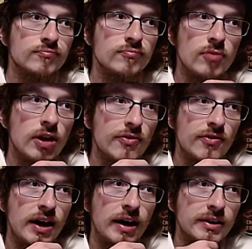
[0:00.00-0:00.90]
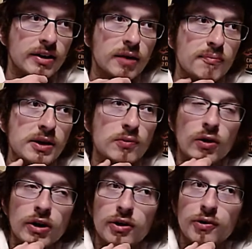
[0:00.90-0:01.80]
it's not gonna be one
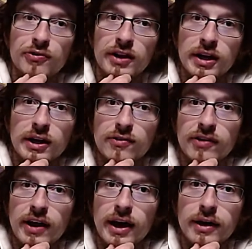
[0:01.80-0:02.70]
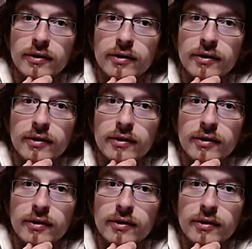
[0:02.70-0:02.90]
of those things that